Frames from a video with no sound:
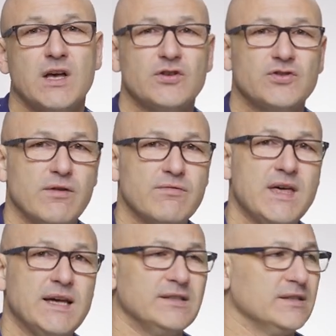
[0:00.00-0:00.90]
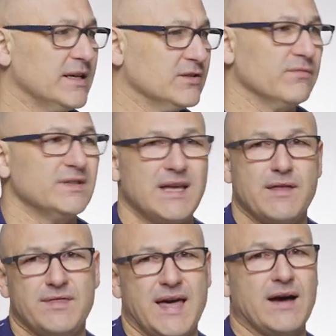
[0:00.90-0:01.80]
So this is obviously
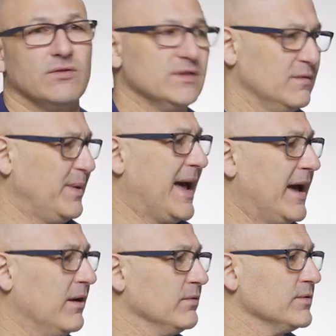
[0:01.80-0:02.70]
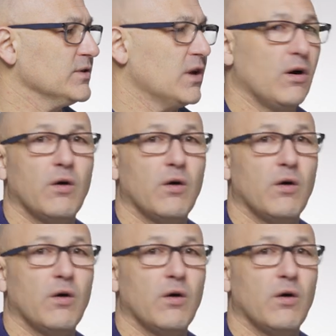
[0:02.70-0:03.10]
£1,000